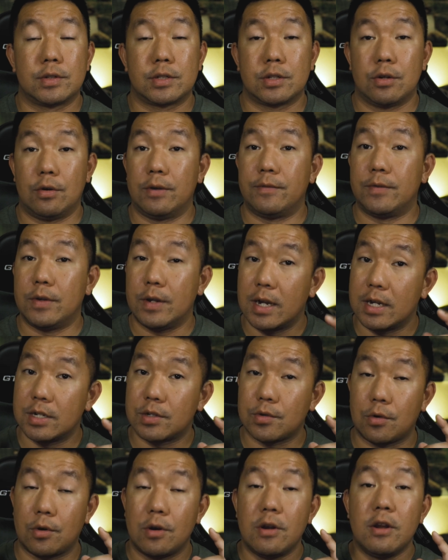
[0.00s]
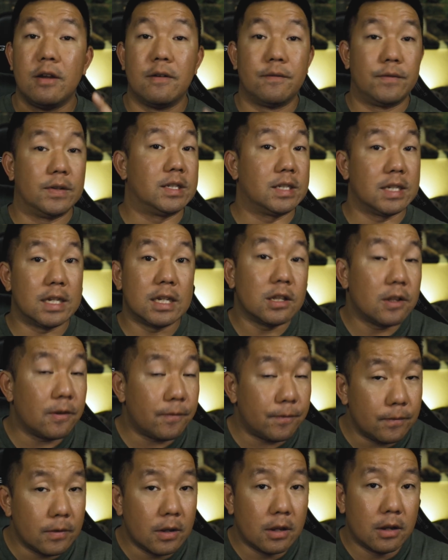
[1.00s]
So if you guys are visiting the
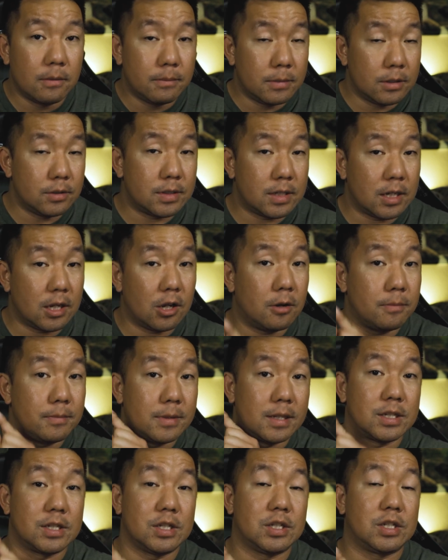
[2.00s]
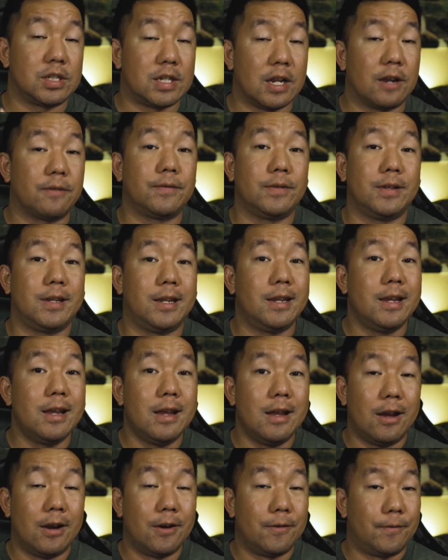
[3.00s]
museum, this is definitely
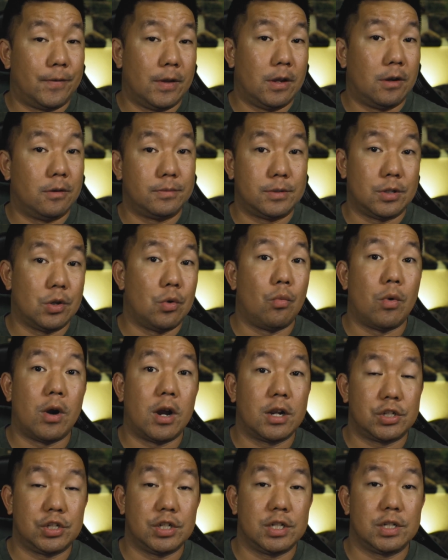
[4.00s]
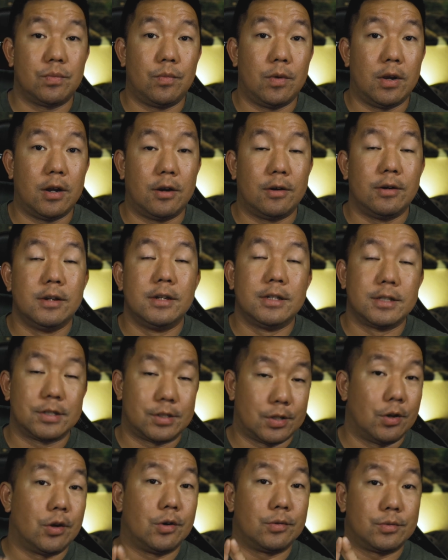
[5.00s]
a film to watch as well.
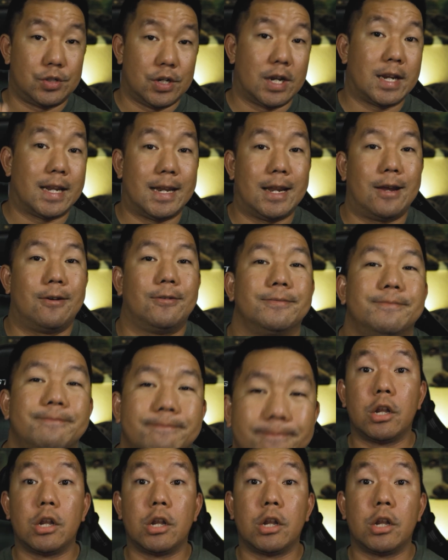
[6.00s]
So check it out.